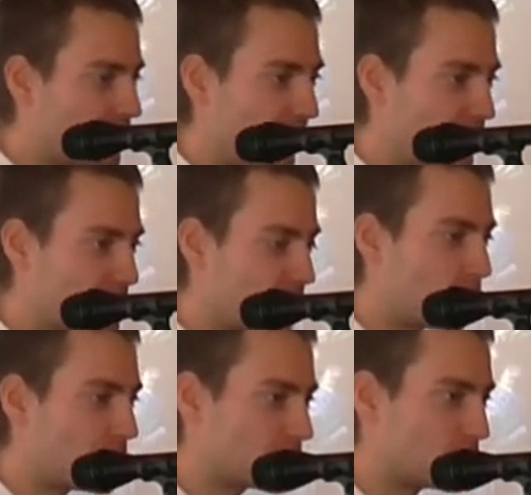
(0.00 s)
take
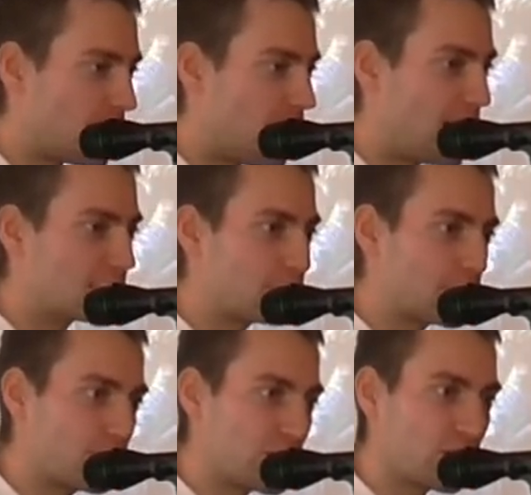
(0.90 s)
someone to the
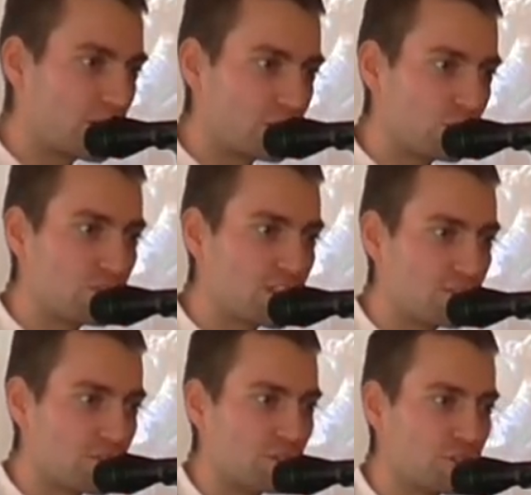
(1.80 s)
hospital and they're going to do some
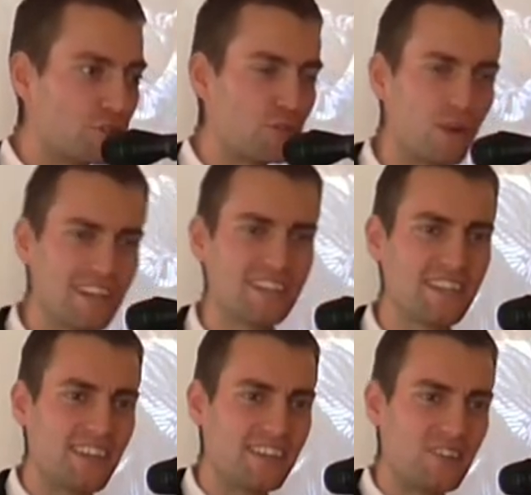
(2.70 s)
surgery? What is
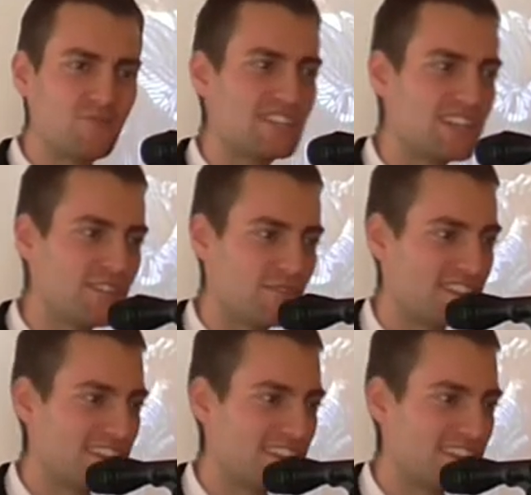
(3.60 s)
it that they receive?